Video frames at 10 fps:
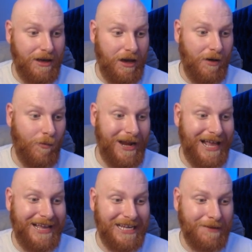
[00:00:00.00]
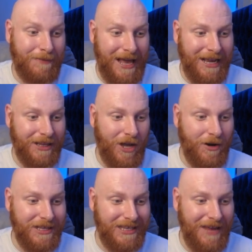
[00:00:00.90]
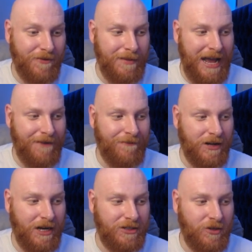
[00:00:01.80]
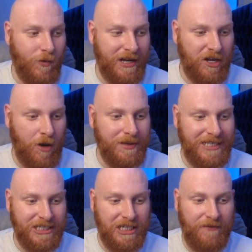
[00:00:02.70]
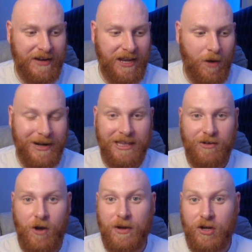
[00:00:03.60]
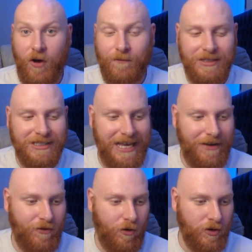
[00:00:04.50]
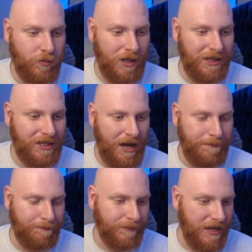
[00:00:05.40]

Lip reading: Wydad Casablanca, the only team from Africa to win a competition in the video, winning the Europa Conference League, of course, 1 time.